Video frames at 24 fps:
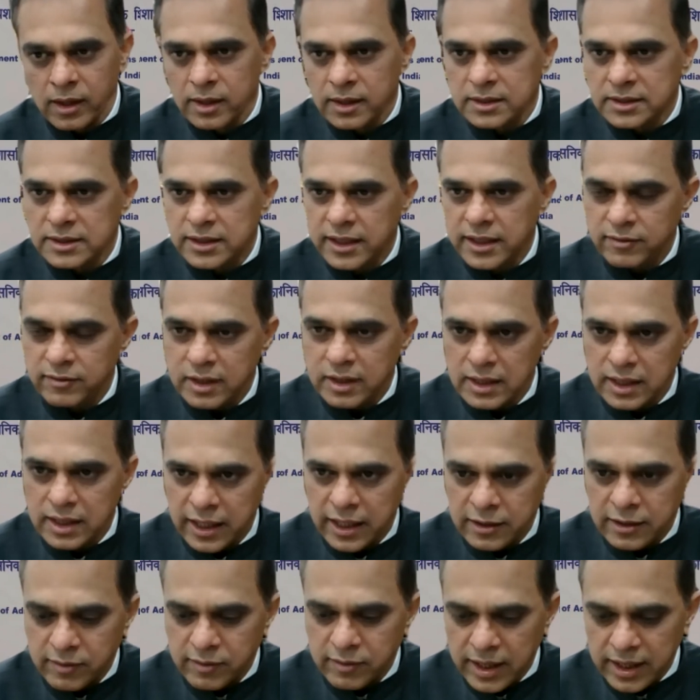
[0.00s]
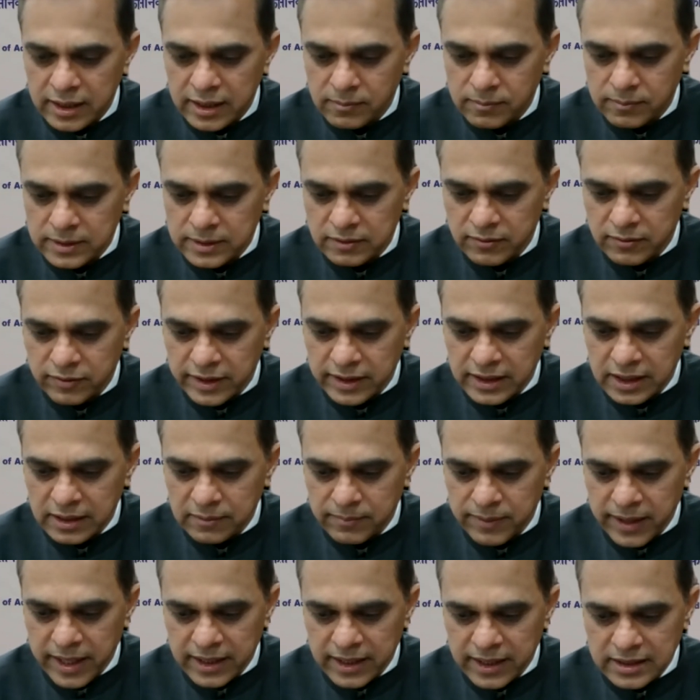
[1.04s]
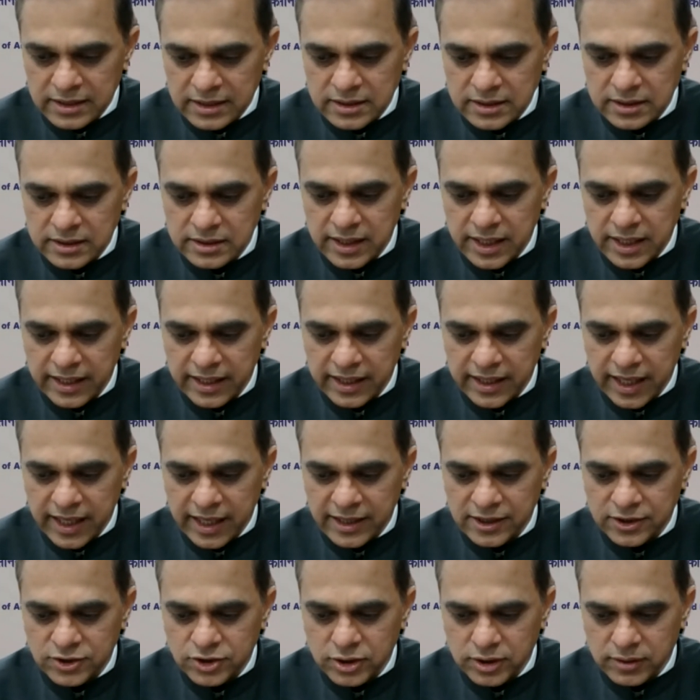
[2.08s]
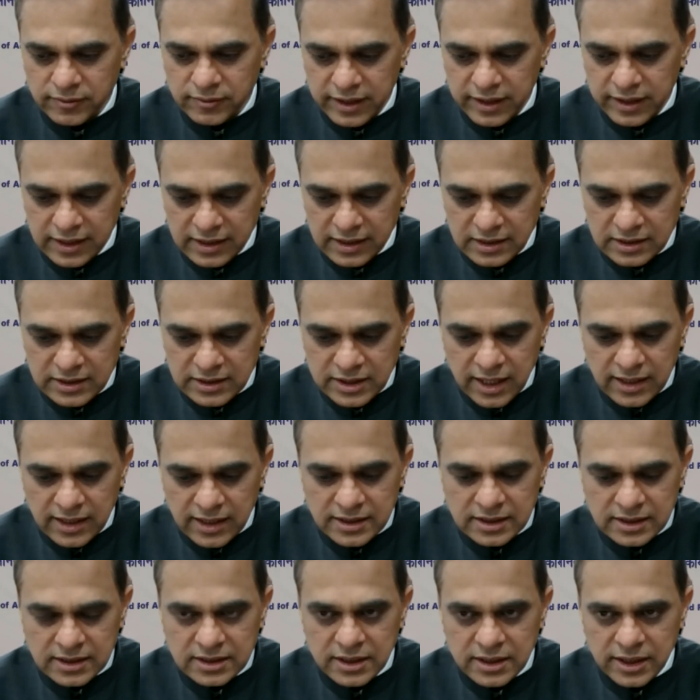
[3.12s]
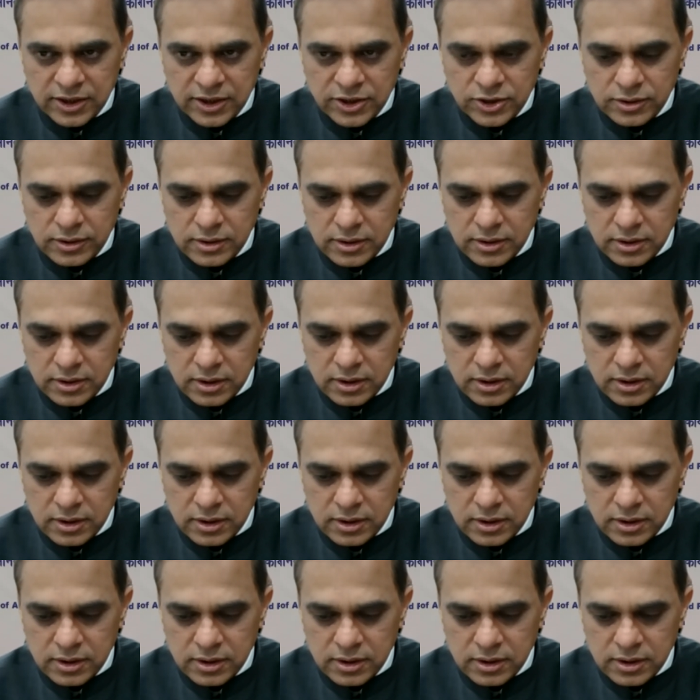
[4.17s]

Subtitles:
Several environment-friendly practices like electric vehicle charging stations,